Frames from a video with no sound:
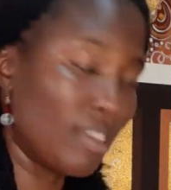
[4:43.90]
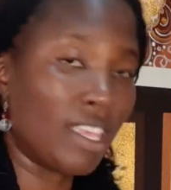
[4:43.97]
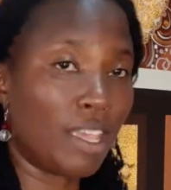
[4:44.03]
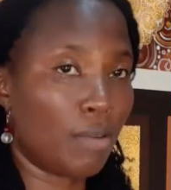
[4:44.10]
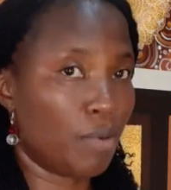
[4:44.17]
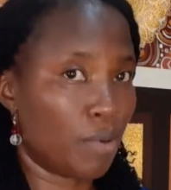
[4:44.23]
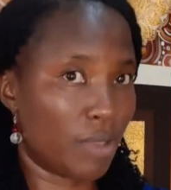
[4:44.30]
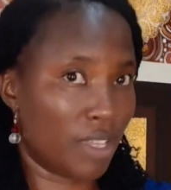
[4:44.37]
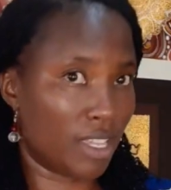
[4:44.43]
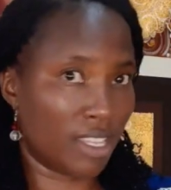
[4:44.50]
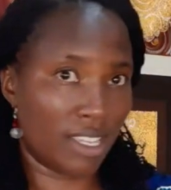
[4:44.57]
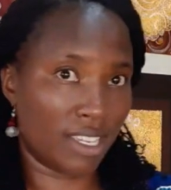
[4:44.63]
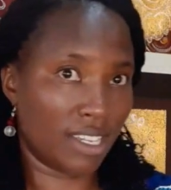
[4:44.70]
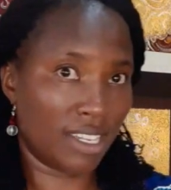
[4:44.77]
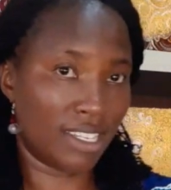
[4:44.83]
it will
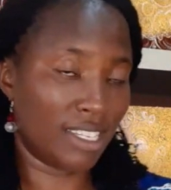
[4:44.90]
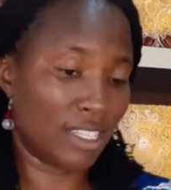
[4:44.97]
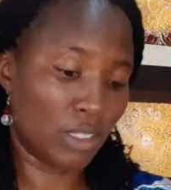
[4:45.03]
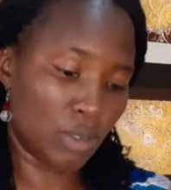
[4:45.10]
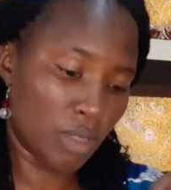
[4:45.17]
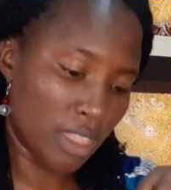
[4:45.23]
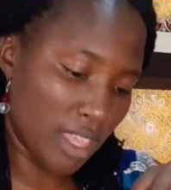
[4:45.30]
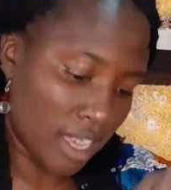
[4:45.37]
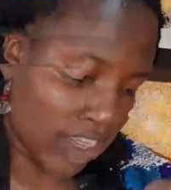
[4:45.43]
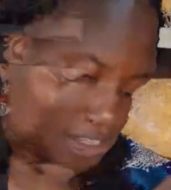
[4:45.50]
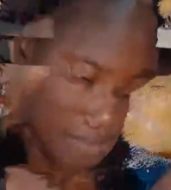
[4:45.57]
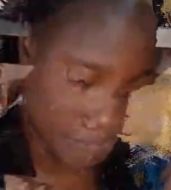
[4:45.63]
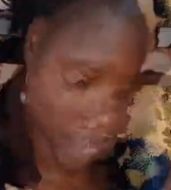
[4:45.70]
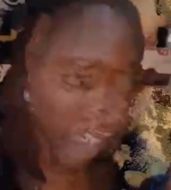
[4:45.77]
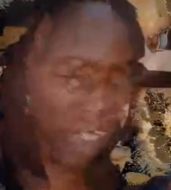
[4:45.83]
get a little thicker.
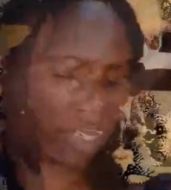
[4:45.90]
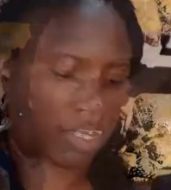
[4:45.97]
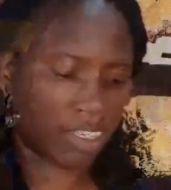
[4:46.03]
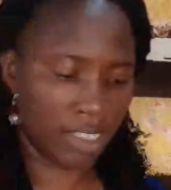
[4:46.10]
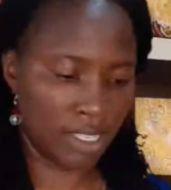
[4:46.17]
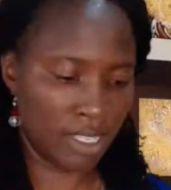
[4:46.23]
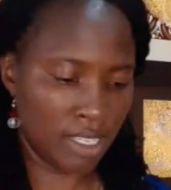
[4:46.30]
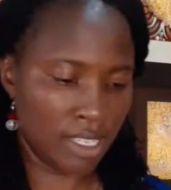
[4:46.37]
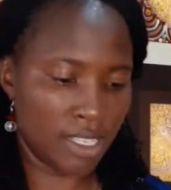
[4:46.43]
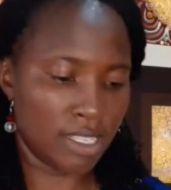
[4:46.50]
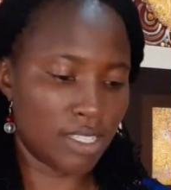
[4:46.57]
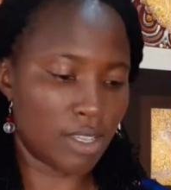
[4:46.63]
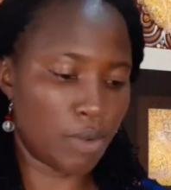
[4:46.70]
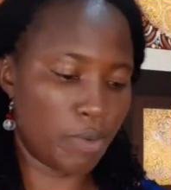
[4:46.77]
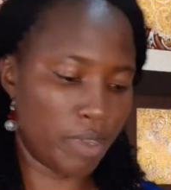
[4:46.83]

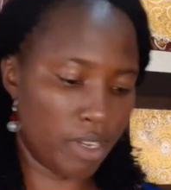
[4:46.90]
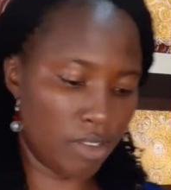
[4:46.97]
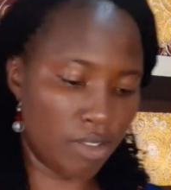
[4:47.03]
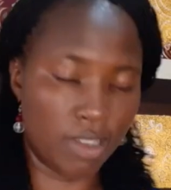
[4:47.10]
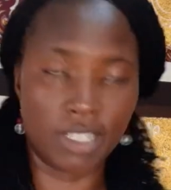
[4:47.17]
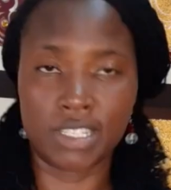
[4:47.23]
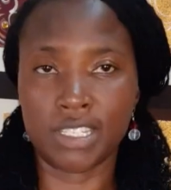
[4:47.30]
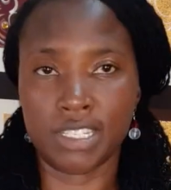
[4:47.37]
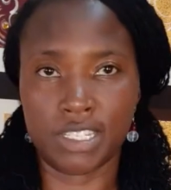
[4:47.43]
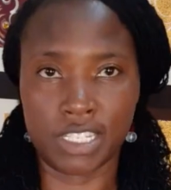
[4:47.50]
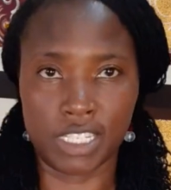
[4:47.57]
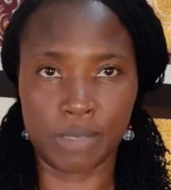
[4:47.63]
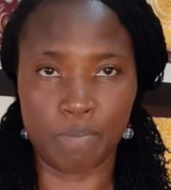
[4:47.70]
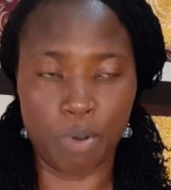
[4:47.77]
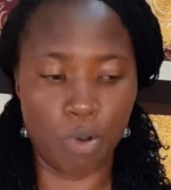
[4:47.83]
So we're going to
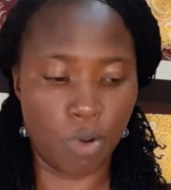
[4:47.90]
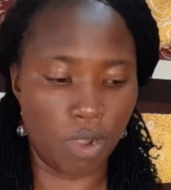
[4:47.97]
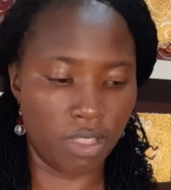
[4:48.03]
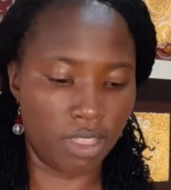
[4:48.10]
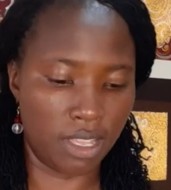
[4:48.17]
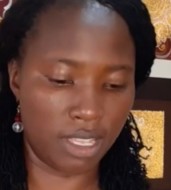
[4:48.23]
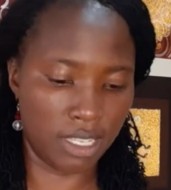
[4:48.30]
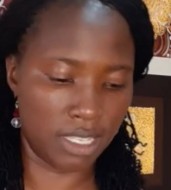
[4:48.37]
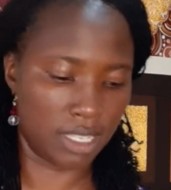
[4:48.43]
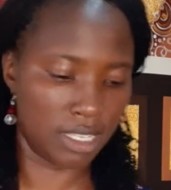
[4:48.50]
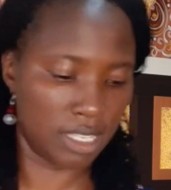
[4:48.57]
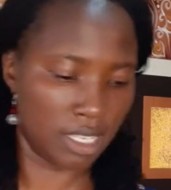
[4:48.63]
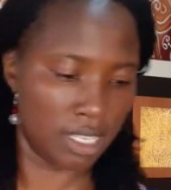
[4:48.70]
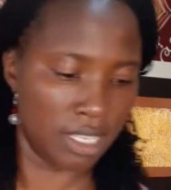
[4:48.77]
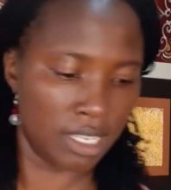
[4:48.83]
just pour
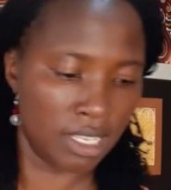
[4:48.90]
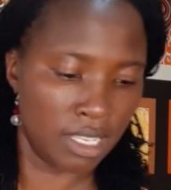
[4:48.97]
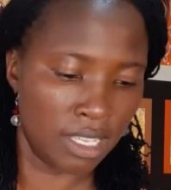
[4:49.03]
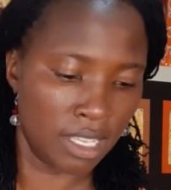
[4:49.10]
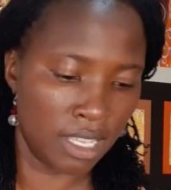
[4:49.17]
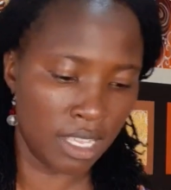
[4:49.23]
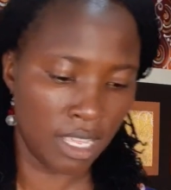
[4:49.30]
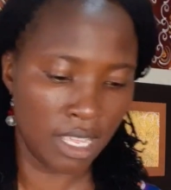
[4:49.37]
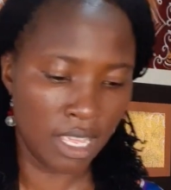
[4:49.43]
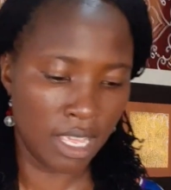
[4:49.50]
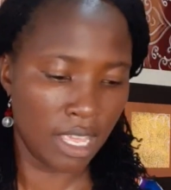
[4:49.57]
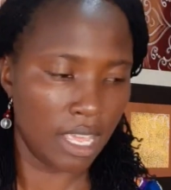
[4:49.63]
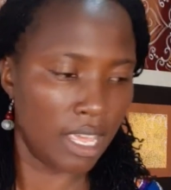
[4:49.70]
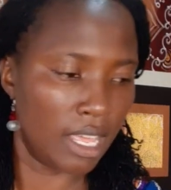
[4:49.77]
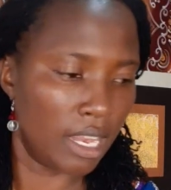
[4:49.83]
this
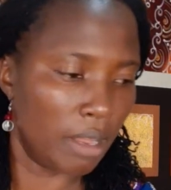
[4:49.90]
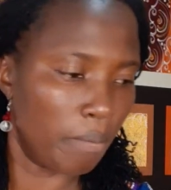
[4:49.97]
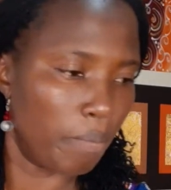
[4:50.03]
in a